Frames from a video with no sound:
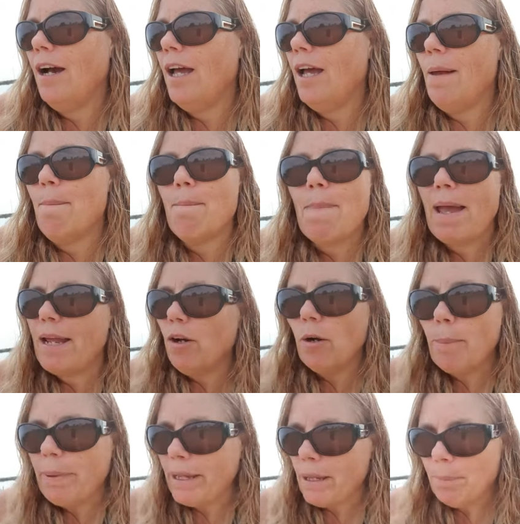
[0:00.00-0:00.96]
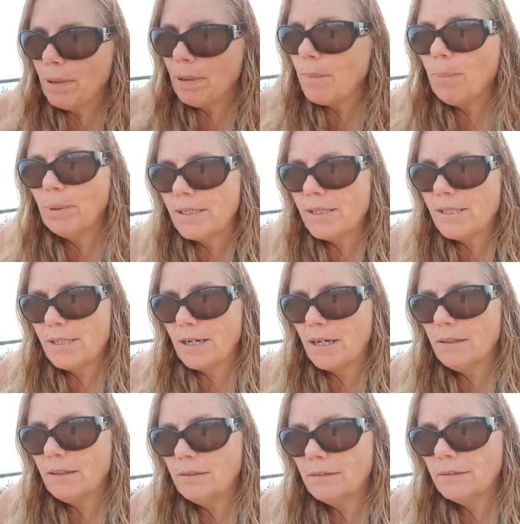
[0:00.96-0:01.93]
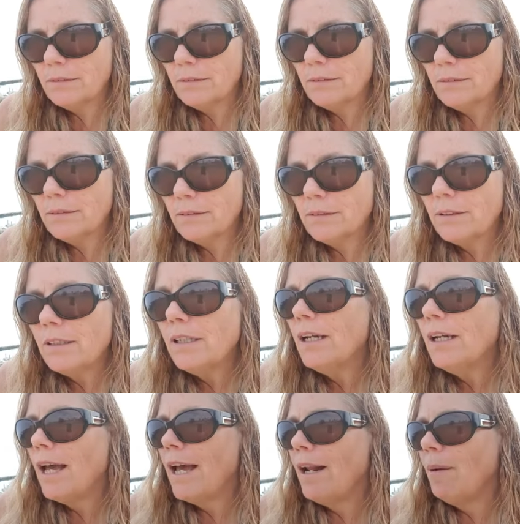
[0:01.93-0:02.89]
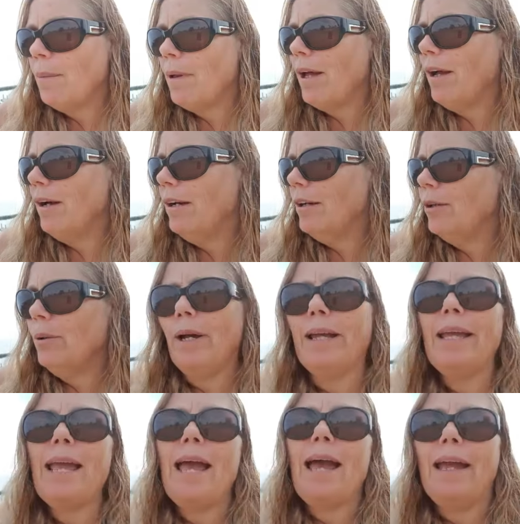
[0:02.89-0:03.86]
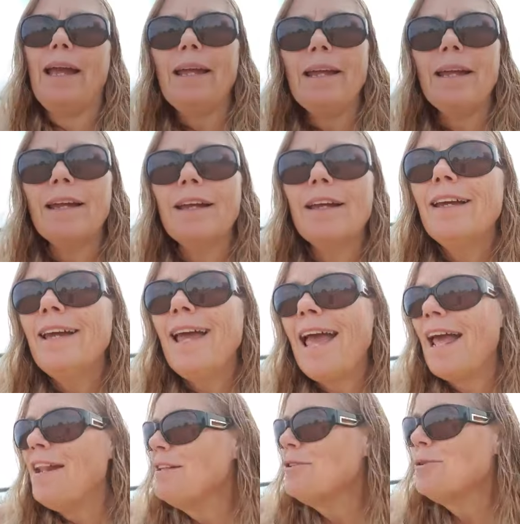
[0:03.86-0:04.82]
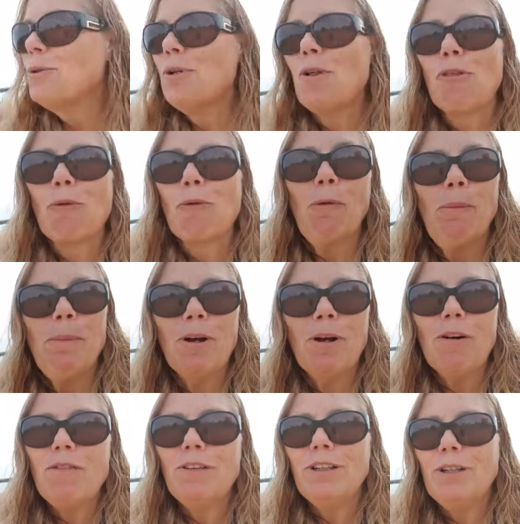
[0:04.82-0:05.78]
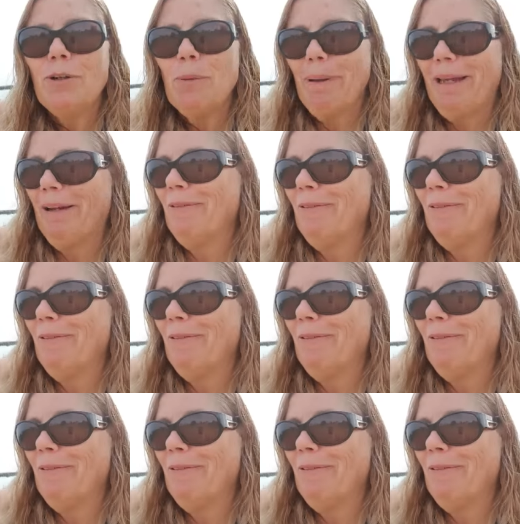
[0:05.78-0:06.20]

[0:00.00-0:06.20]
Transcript: it may not be a blood blister. And I'm like, oh, okay. And it sort of threw me off a little bit,